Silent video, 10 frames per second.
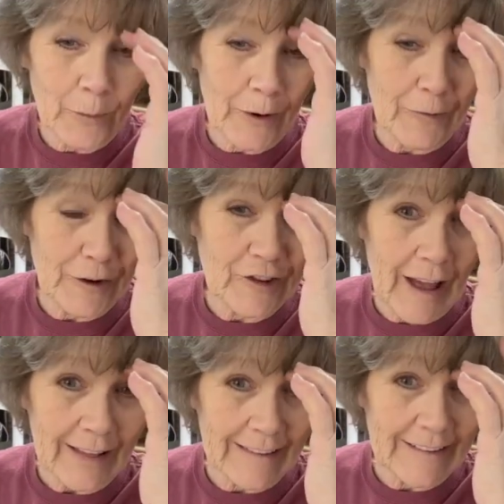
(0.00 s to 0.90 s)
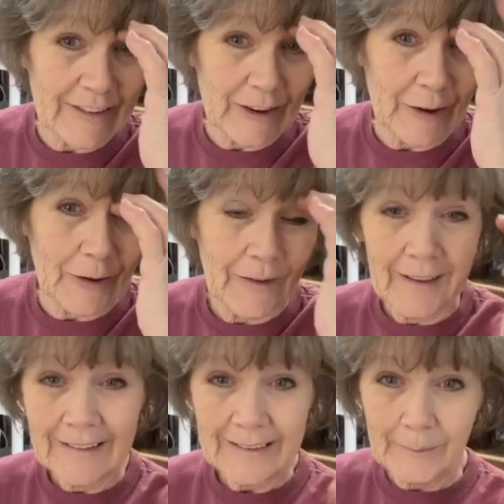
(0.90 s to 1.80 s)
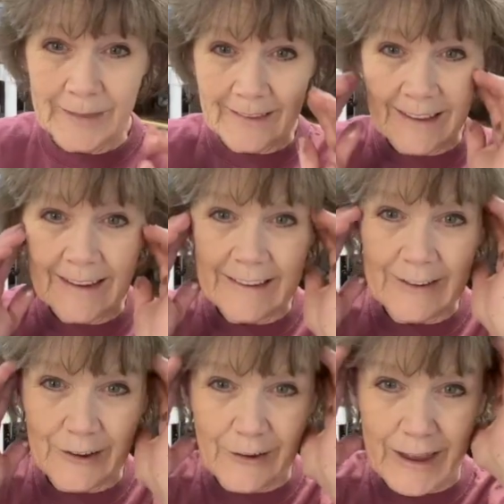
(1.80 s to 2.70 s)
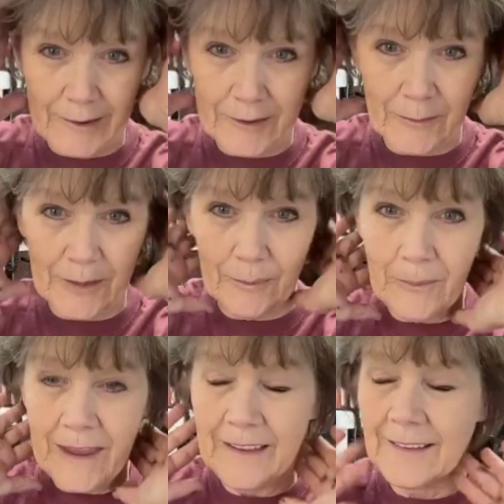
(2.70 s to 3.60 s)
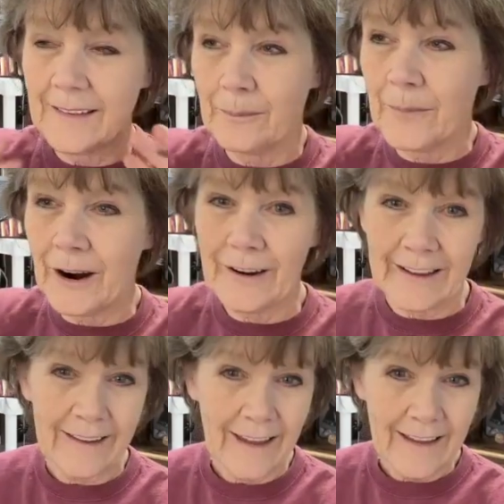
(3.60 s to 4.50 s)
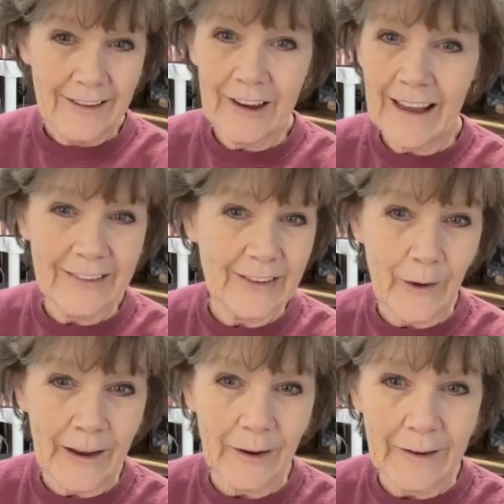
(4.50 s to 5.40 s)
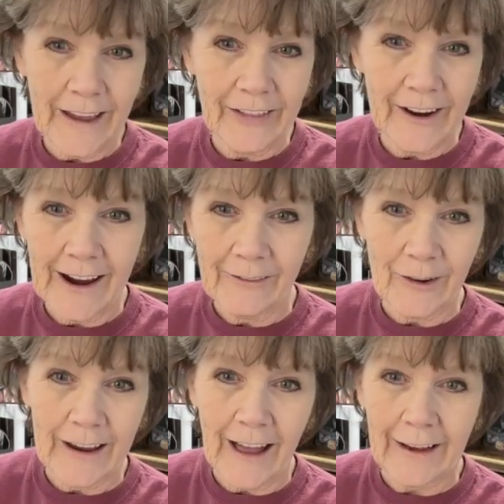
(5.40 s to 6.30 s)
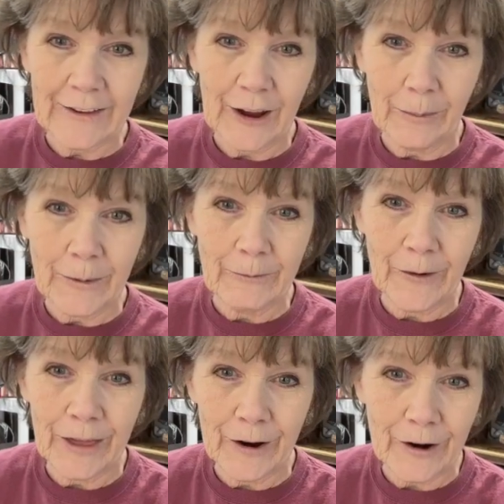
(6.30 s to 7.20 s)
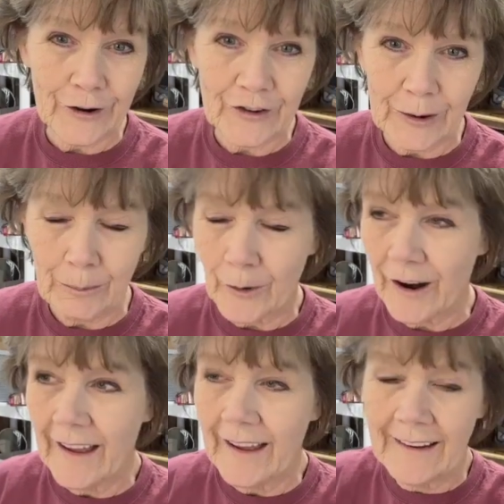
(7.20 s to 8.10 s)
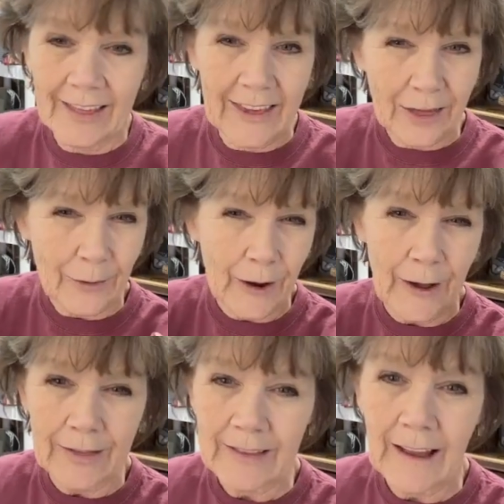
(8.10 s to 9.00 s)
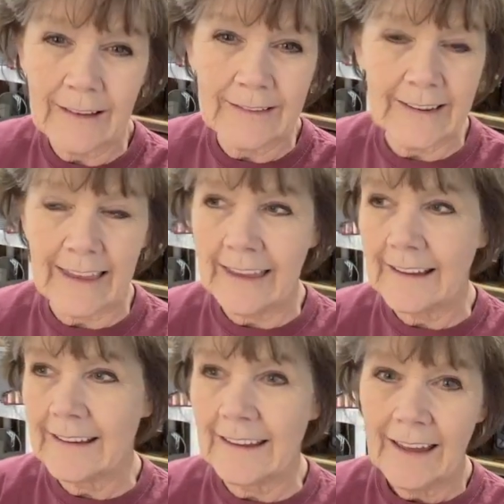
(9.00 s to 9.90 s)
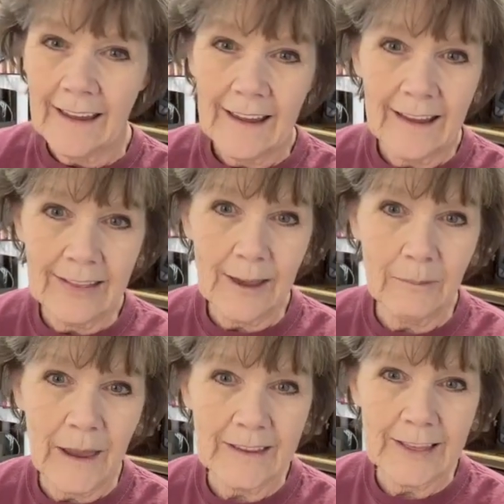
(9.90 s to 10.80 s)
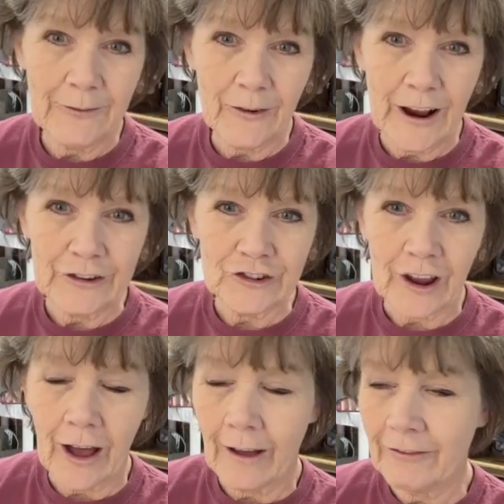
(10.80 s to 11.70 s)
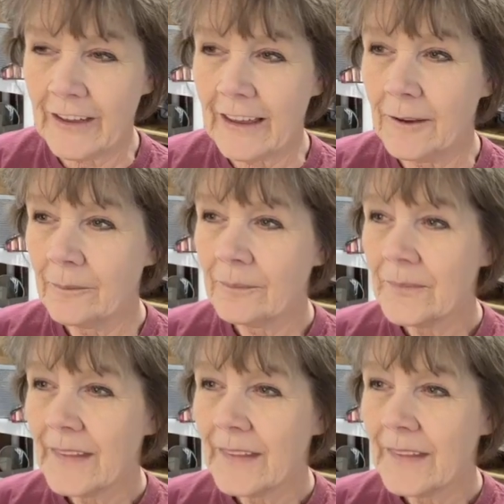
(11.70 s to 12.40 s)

I'd work for chocolate too. Some of the ladies who came to the paint party, you guys know I go down there every October for their Hershey parade and they throw out tons of candy and they make the fresh toffee